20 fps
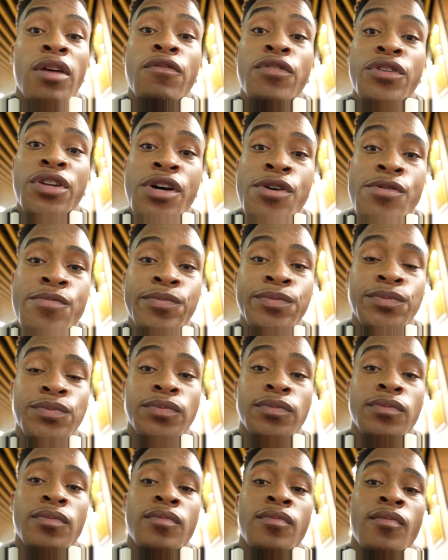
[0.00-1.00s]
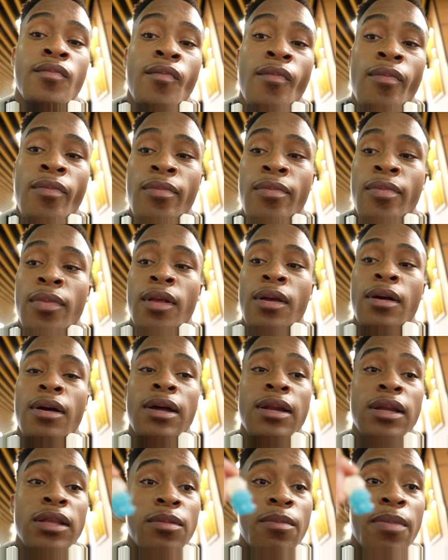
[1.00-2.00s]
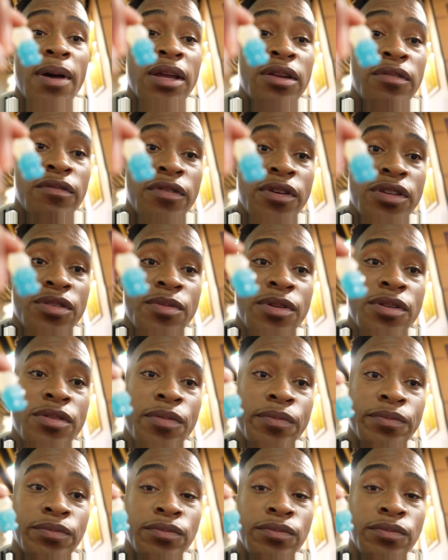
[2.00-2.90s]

For now, another bad investment.